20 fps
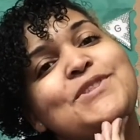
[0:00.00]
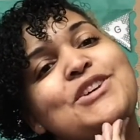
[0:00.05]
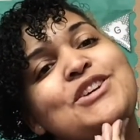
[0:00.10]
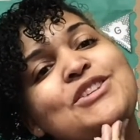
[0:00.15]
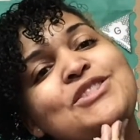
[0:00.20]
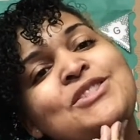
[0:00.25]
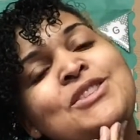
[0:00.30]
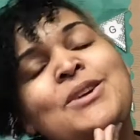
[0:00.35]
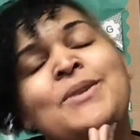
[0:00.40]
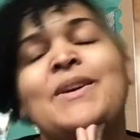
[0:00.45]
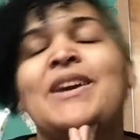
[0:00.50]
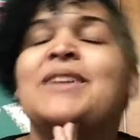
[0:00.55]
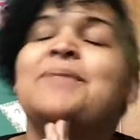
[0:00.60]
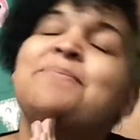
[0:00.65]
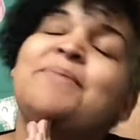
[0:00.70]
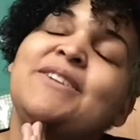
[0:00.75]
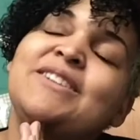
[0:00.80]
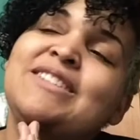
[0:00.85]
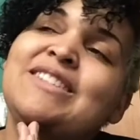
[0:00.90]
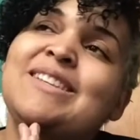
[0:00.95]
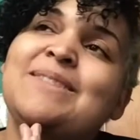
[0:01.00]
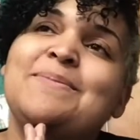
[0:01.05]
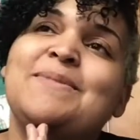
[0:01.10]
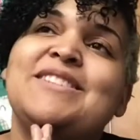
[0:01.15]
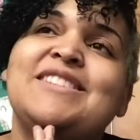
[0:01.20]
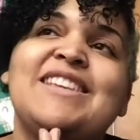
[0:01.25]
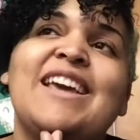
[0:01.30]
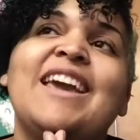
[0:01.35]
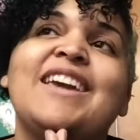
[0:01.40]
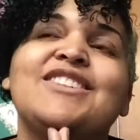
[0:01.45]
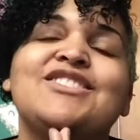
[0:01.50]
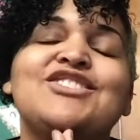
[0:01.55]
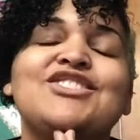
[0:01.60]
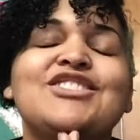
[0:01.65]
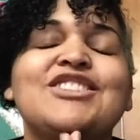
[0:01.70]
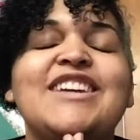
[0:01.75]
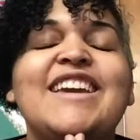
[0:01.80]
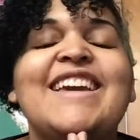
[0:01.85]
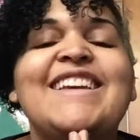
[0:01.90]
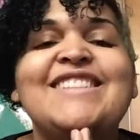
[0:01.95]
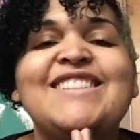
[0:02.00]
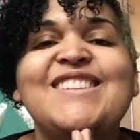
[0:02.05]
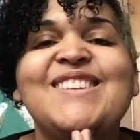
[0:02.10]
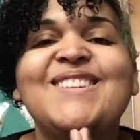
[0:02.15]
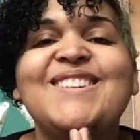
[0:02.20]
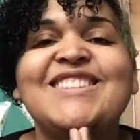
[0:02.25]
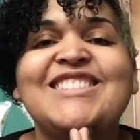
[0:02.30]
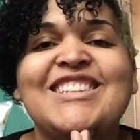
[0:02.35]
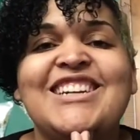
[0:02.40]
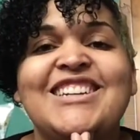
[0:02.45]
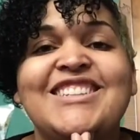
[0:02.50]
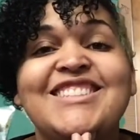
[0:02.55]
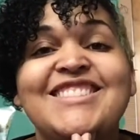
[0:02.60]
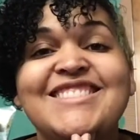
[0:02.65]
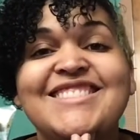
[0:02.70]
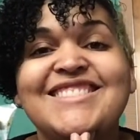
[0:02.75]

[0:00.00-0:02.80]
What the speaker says: So in-person Miss H, it's your turn.